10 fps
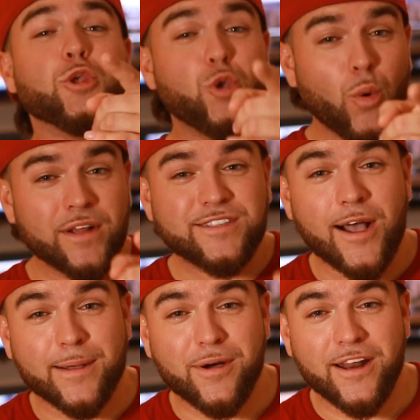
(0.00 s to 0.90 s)
You want to
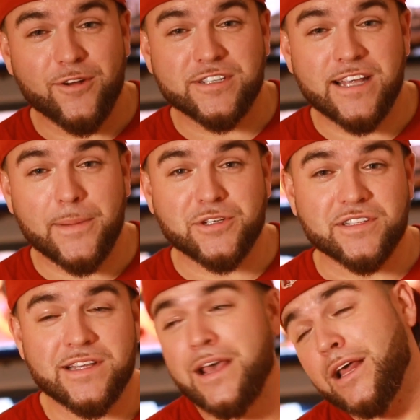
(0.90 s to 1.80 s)
talk about
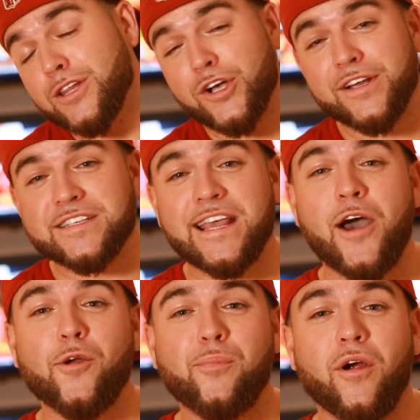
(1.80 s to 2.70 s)
interceptions? Look at his
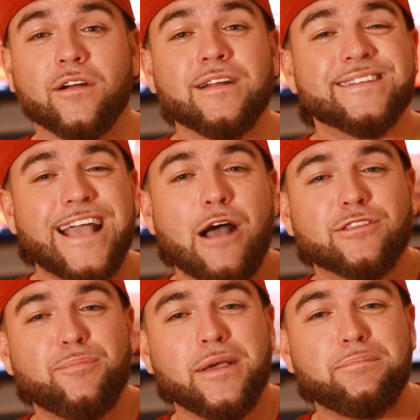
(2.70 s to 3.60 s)
counterpart, the guy
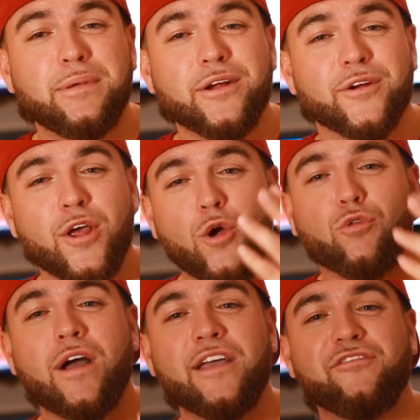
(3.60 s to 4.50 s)
with the big beard,
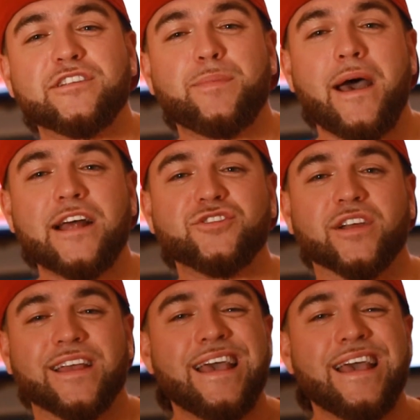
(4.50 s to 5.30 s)
Ryan Fitzpatrick.